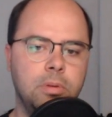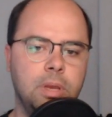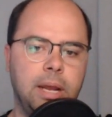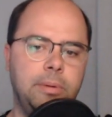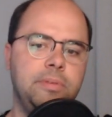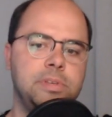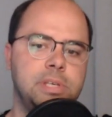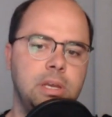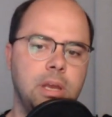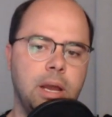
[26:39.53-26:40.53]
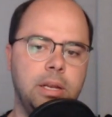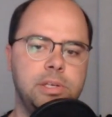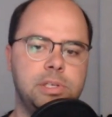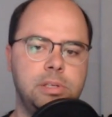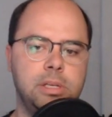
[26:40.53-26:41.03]
And I would even say
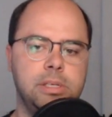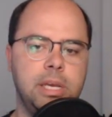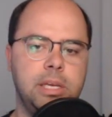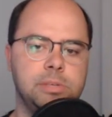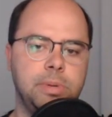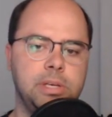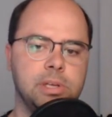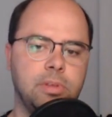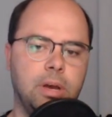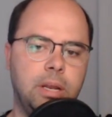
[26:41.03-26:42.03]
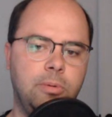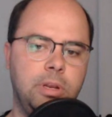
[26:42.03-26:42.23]
Giannis didn't take as many as I thought he would.